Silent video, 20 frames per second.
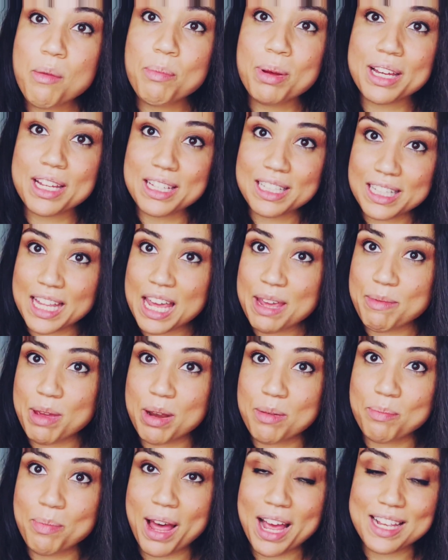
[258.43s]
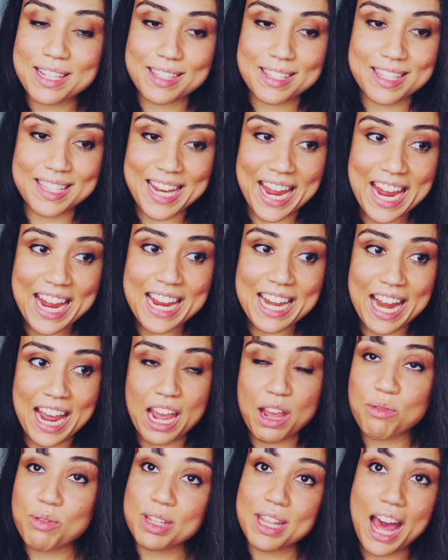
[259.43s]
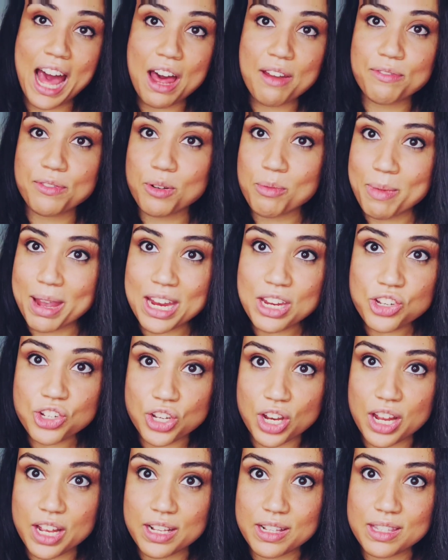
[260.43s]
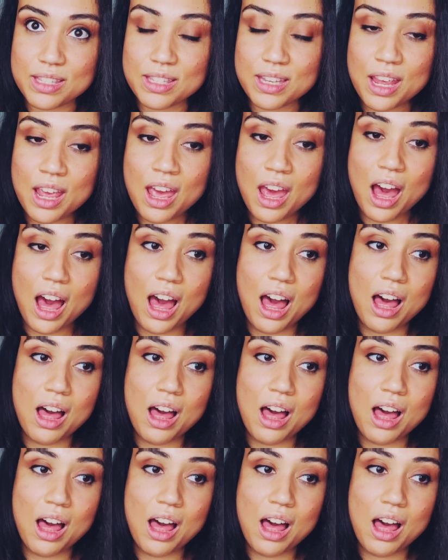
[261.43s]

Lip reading: but claim it by stating with affirmations,